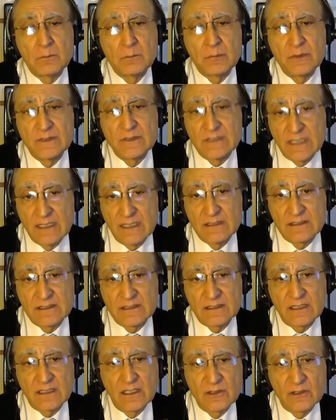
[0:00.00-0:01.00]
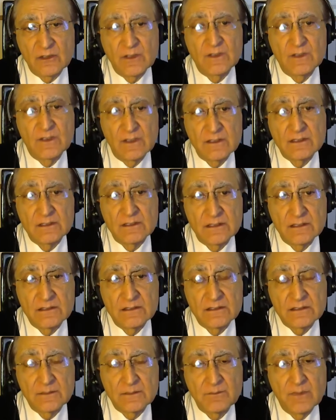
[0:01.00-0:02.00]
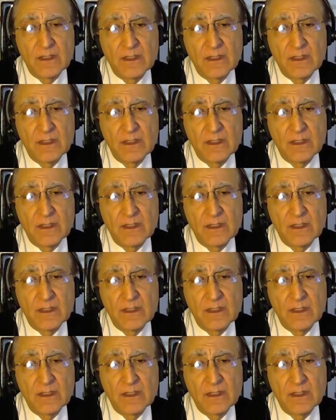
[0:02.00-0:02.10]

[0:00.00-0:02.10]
presents to citizens.